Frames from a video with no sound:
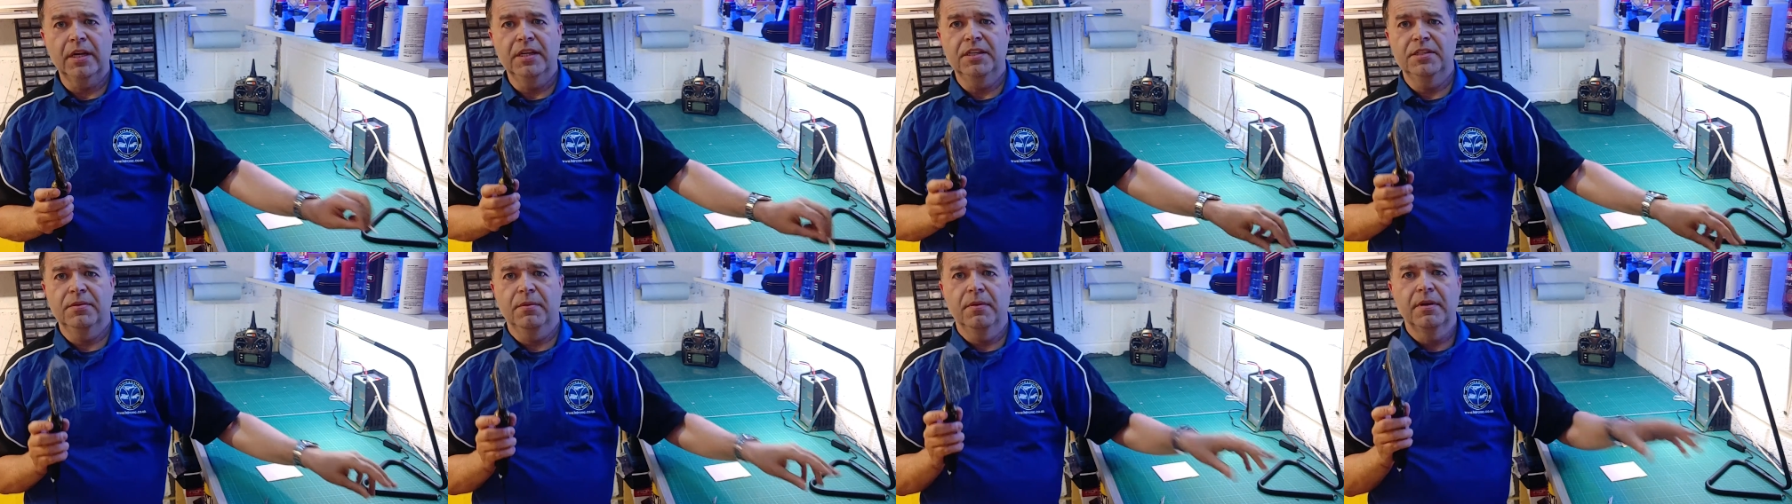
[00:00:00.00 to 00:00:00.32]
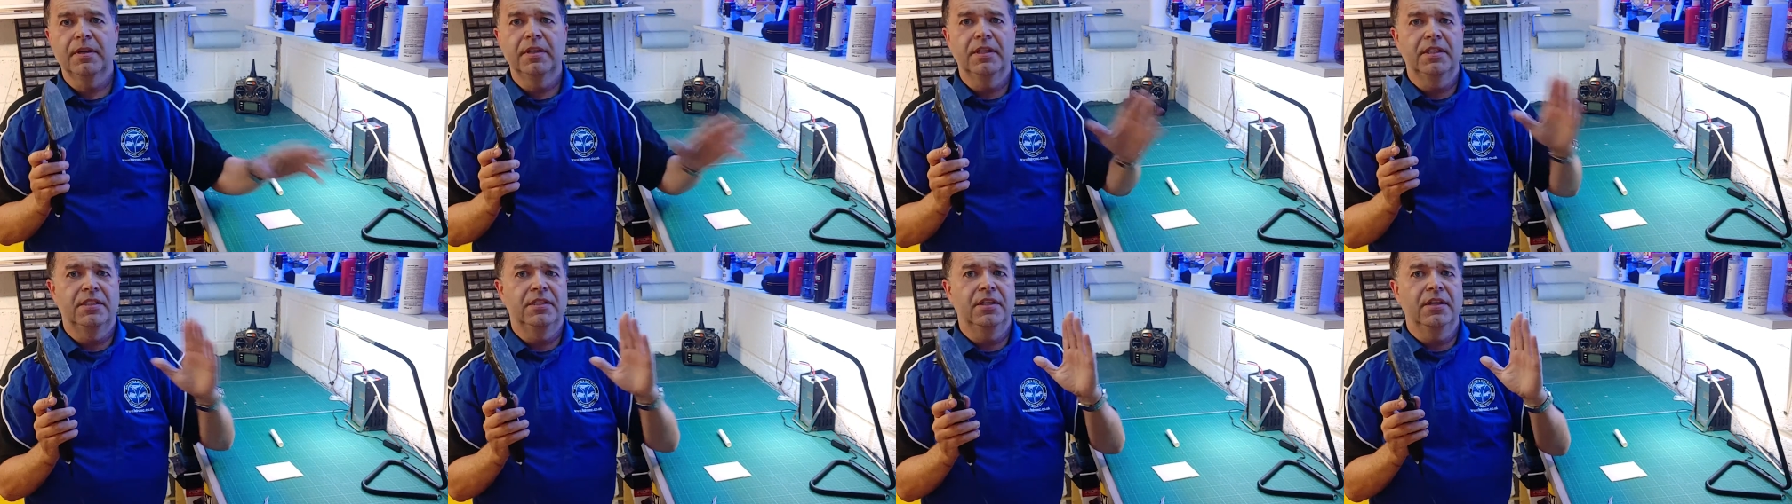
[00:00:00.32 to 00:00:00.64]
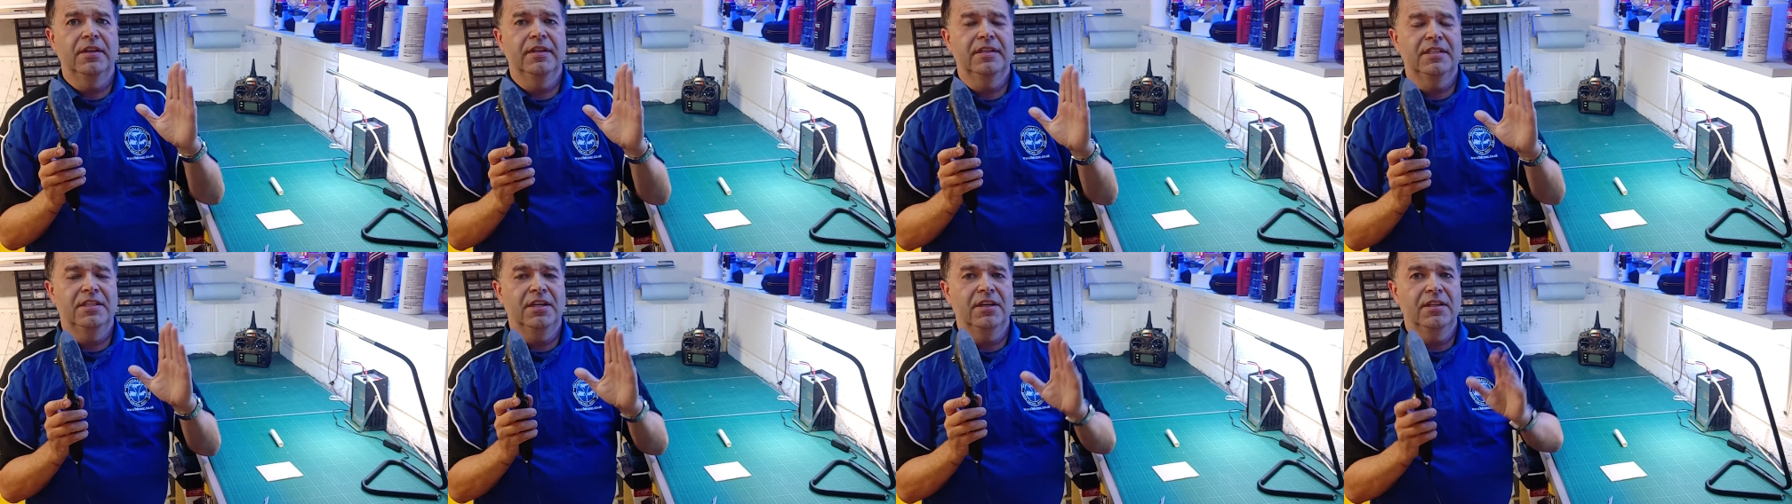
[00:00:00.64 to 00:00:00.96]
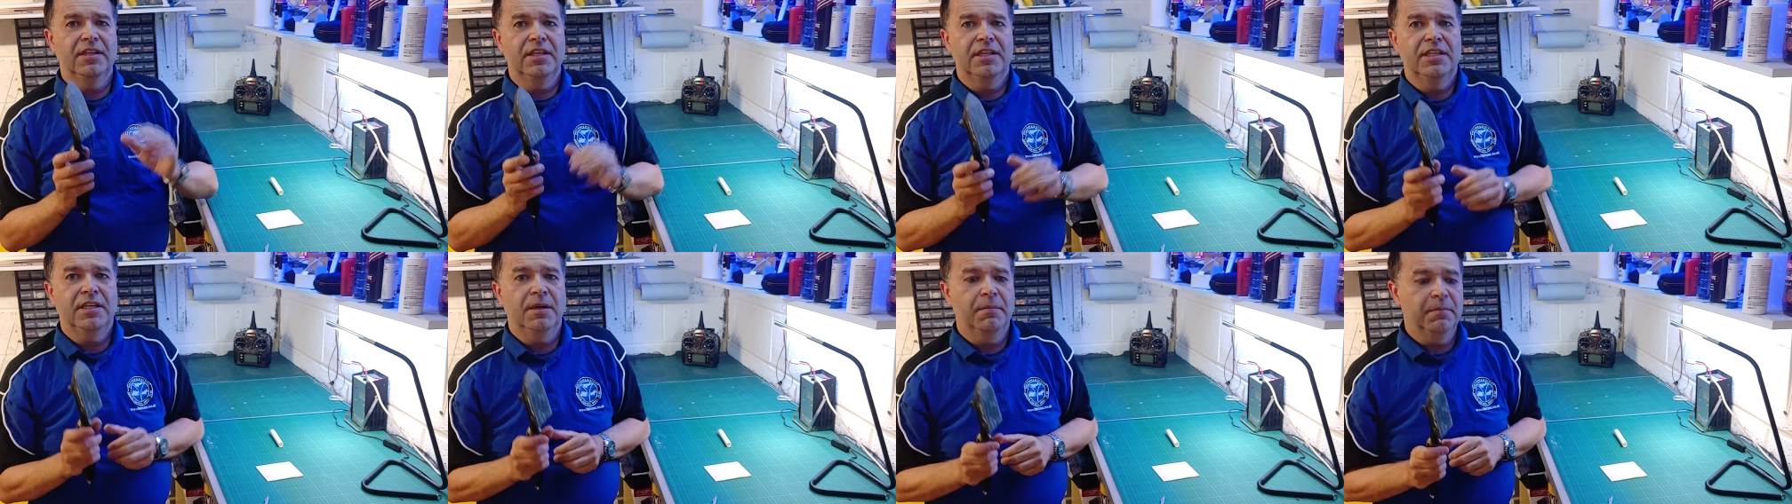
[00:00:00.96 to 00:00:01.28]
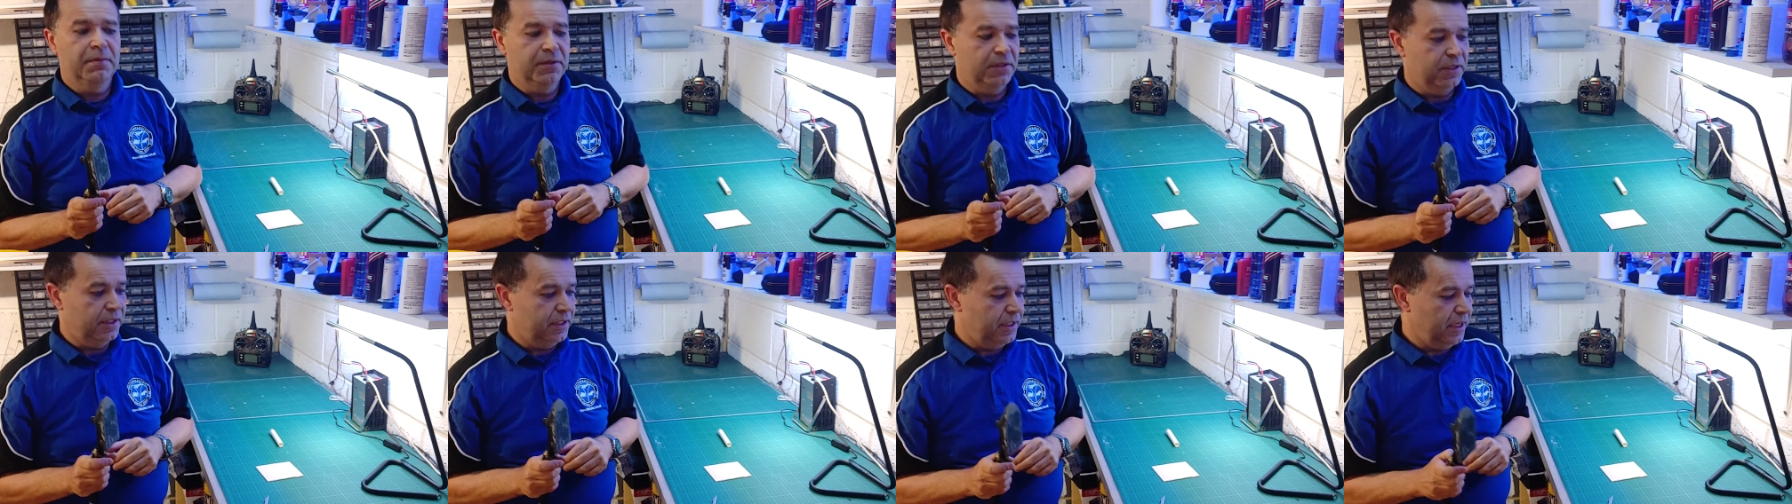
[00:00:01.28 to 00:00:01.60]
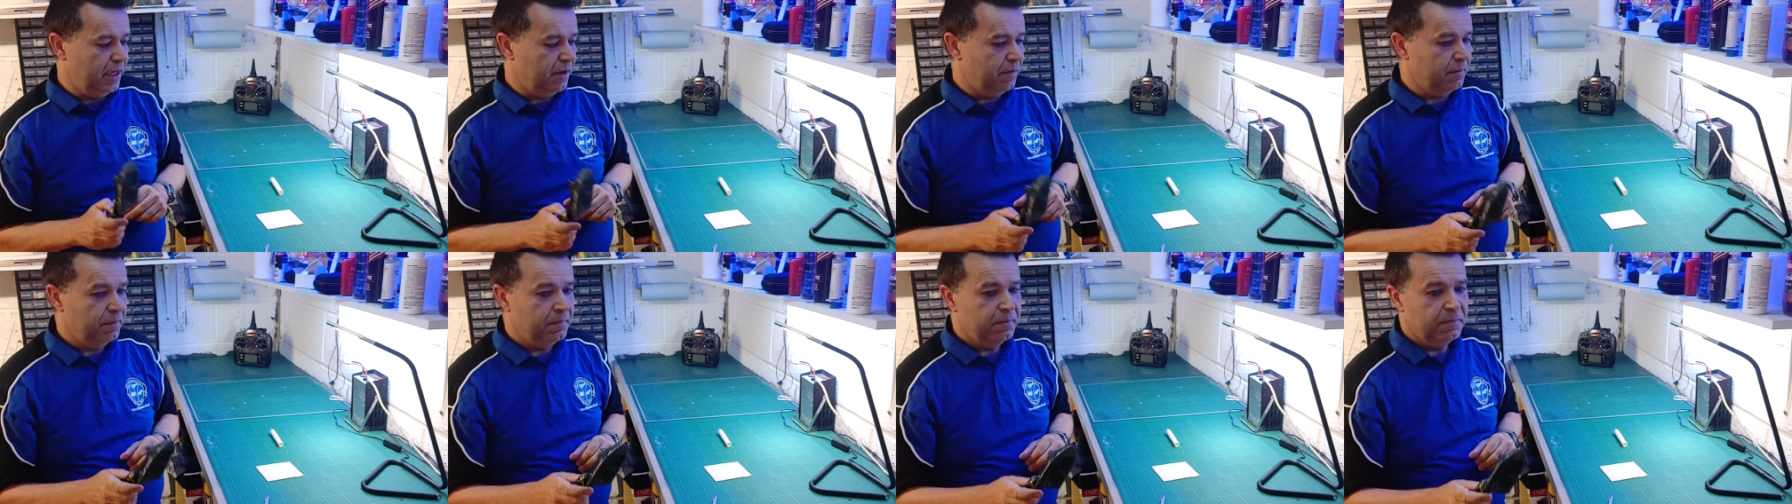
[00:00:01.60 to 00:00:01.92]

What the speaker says: so I'm going to turn the temperature down.